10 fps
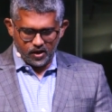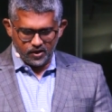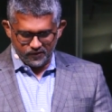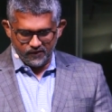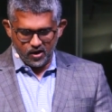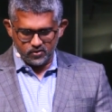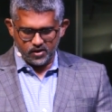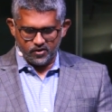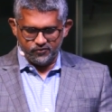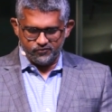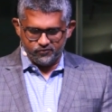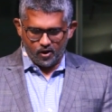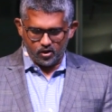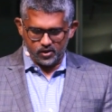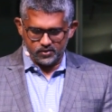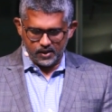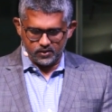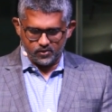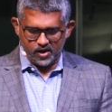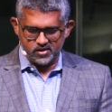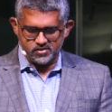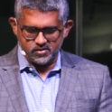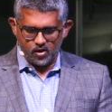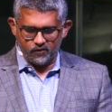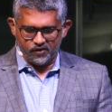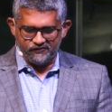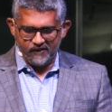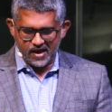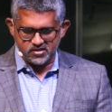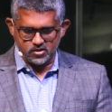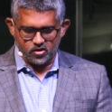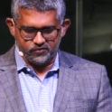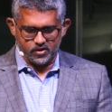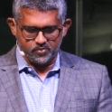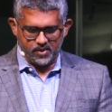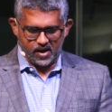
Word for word: and the flower thereof falleth, and the grace of the fashion of it